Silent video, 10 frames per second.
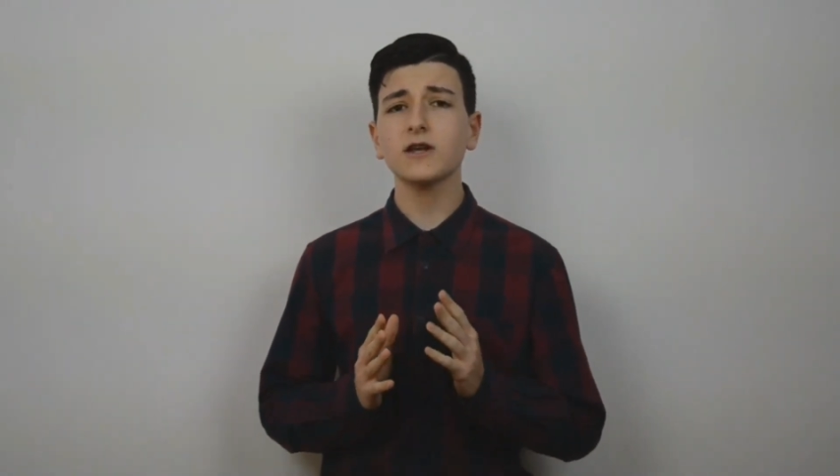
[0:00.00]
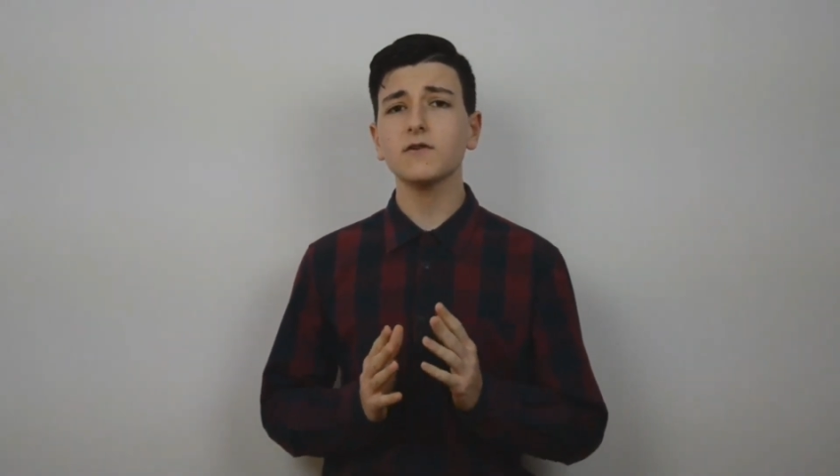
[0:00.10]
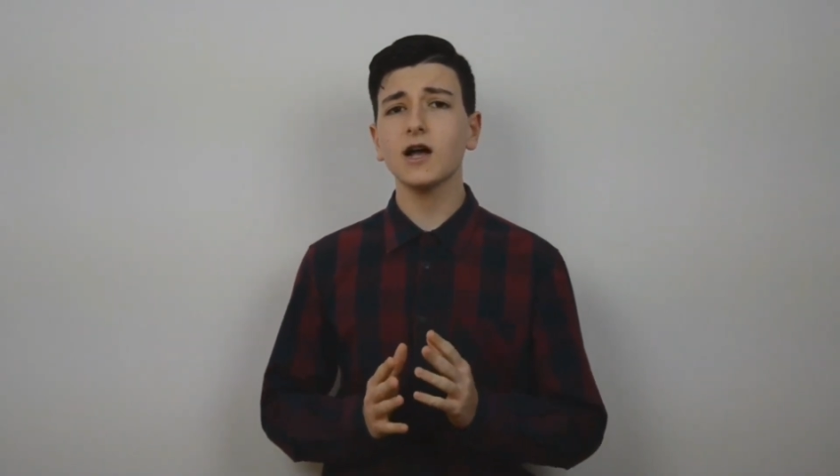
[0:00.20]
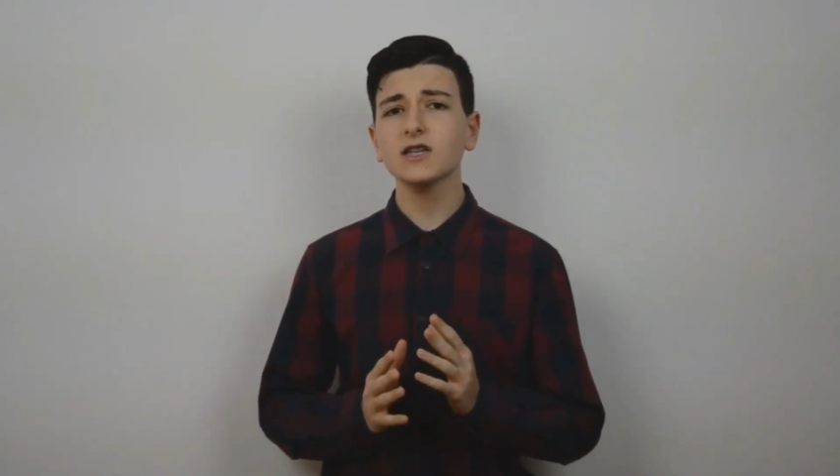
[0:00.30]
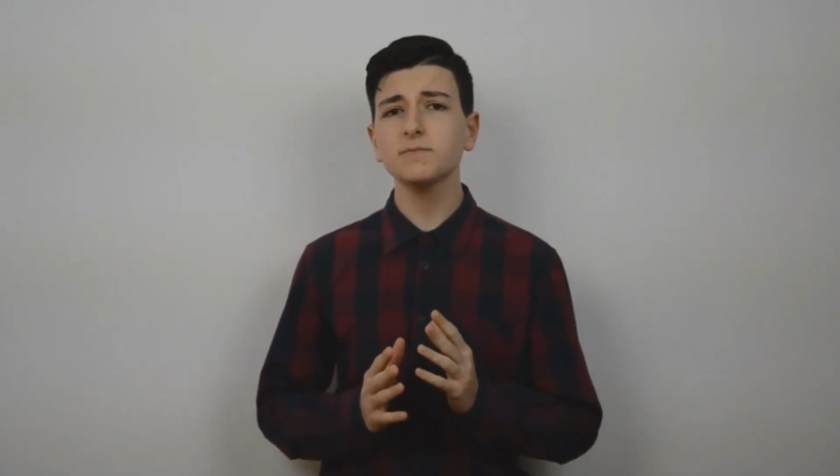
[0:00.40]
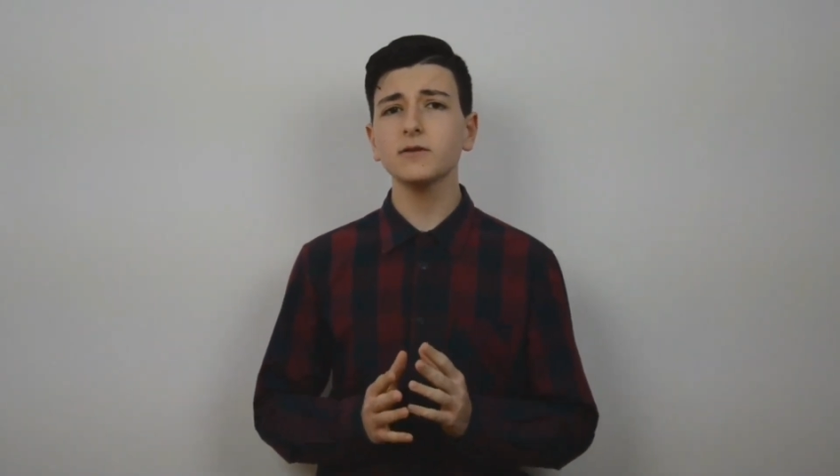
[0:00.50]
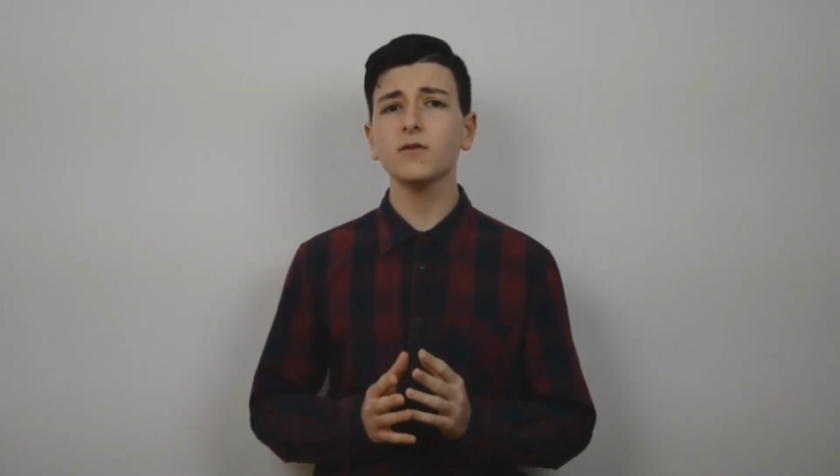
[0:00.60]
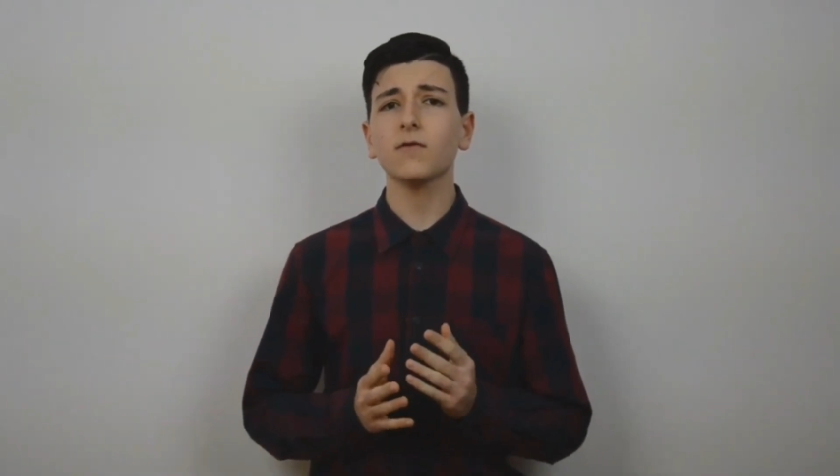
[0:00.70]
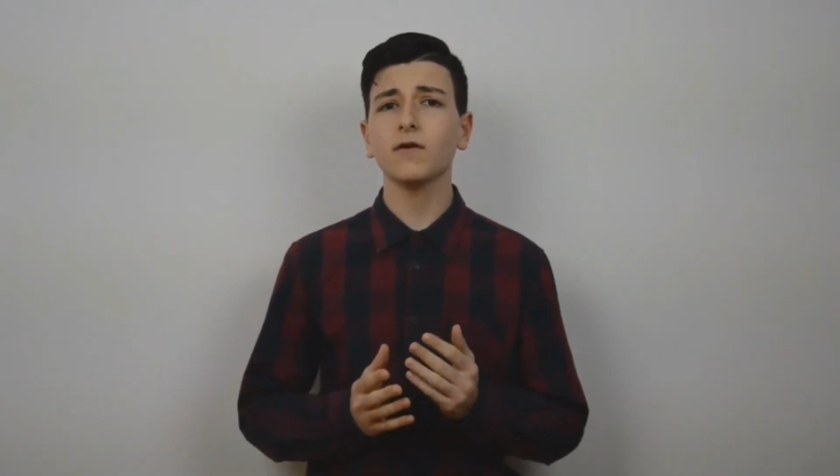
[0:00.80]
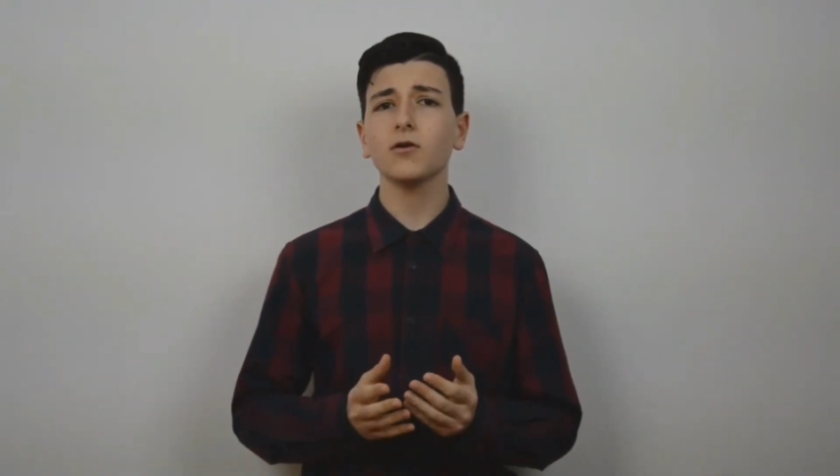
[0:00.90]
every
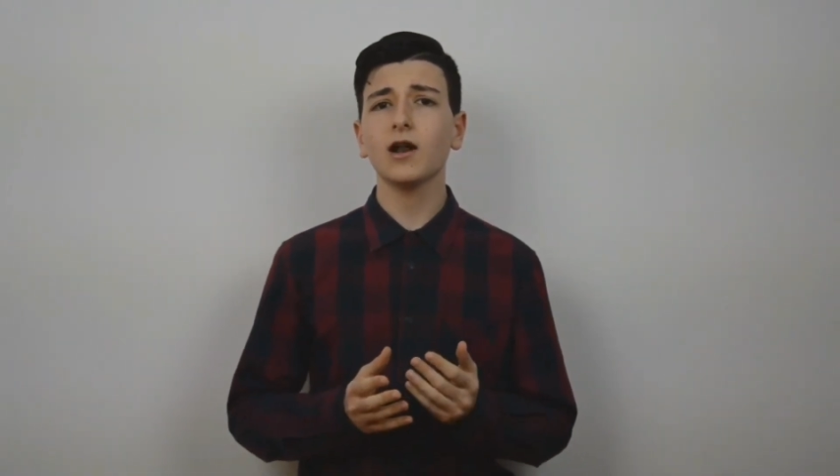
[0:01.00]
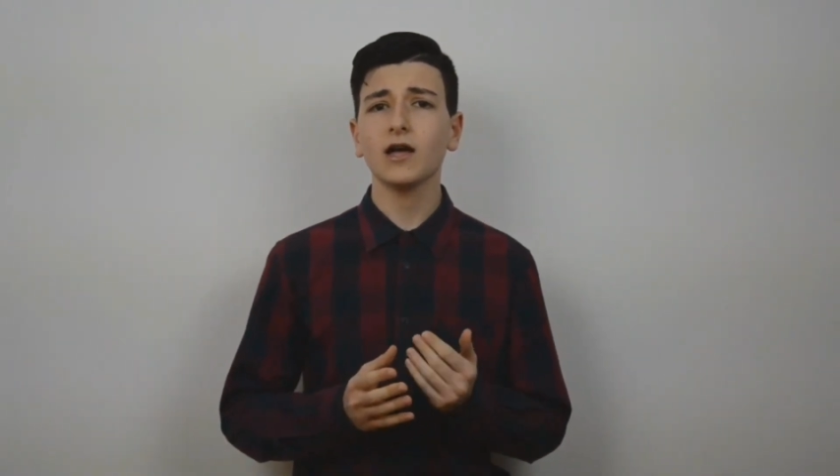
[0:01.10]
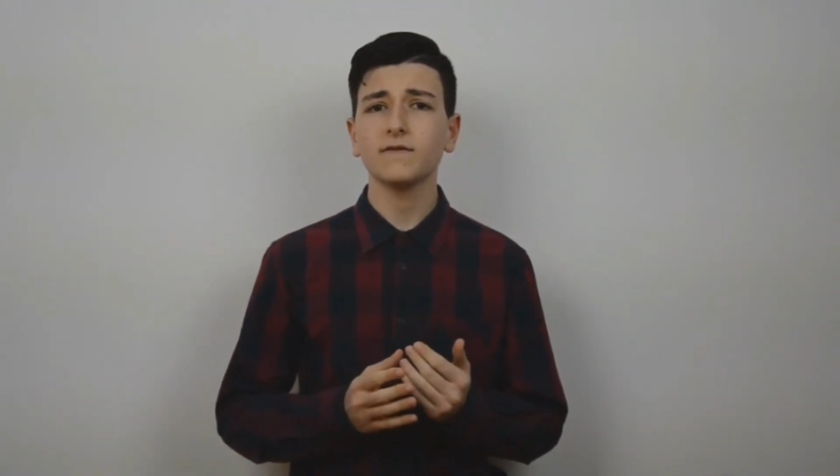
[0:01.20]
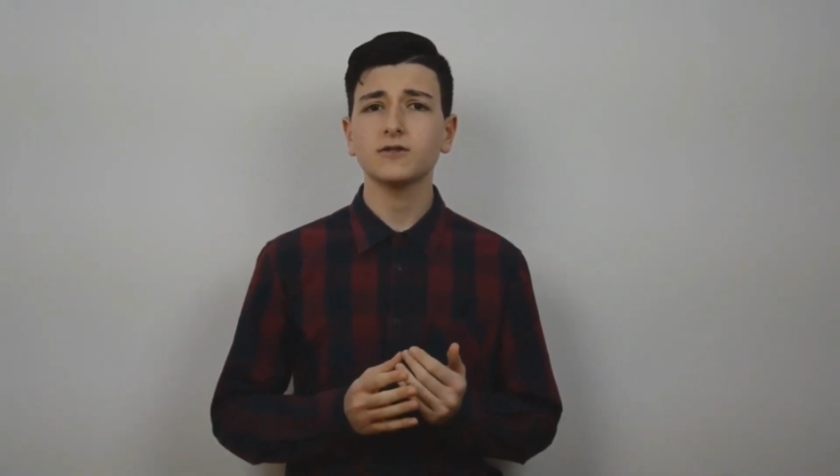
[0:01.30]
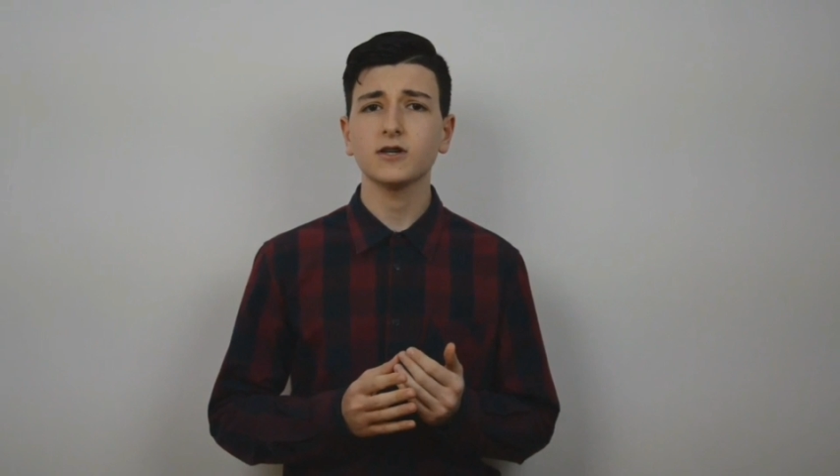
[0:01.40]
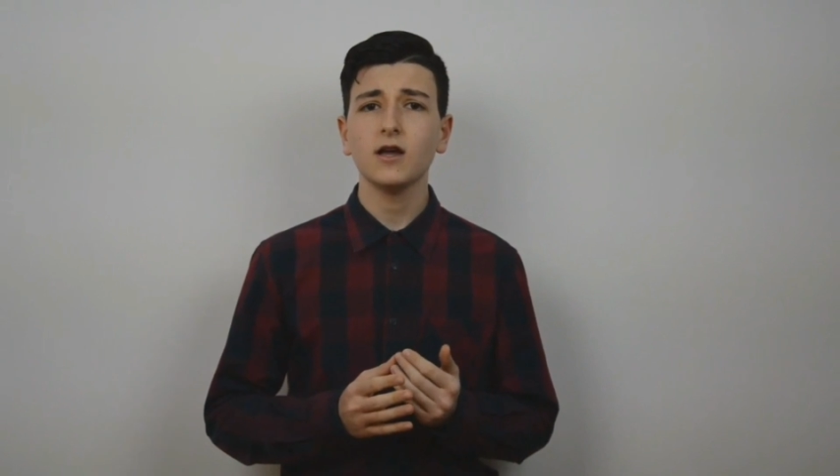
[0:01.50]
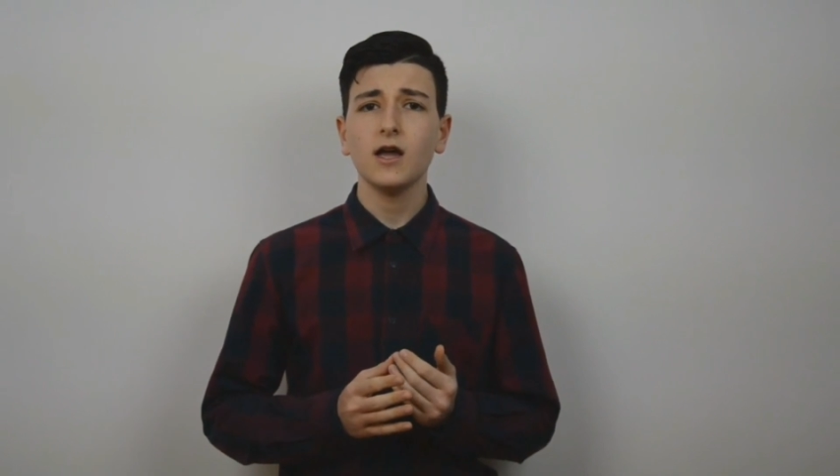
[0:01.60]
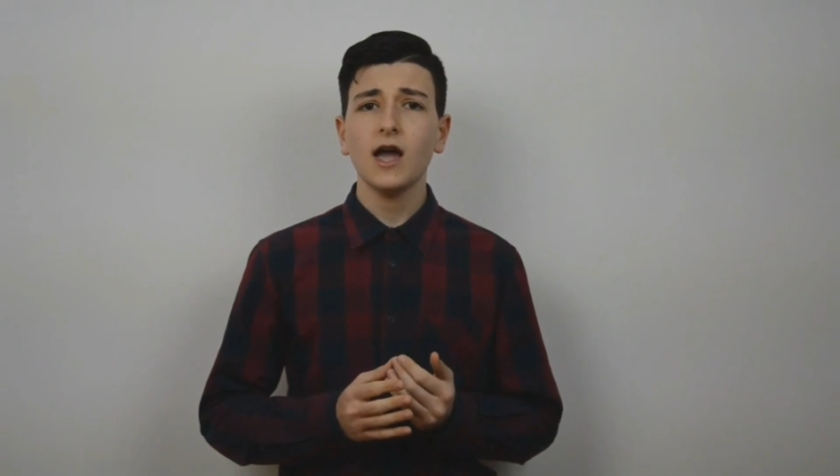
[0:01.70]
aspect of our lives,